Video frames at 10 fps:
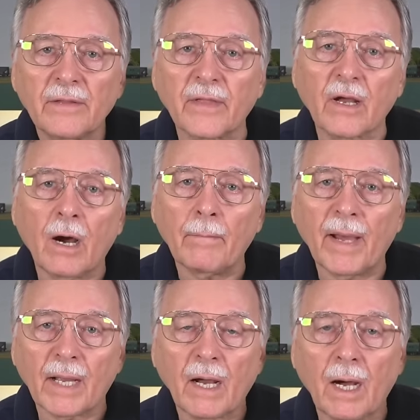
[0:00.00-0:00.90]
the
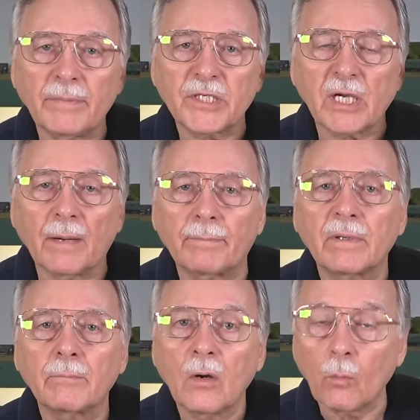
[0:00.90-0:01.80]
Kalmbach Hobby Shop
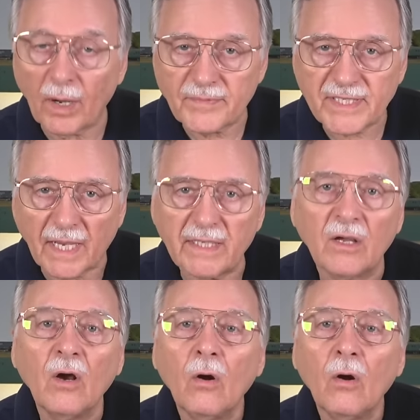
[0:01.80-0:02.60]
website,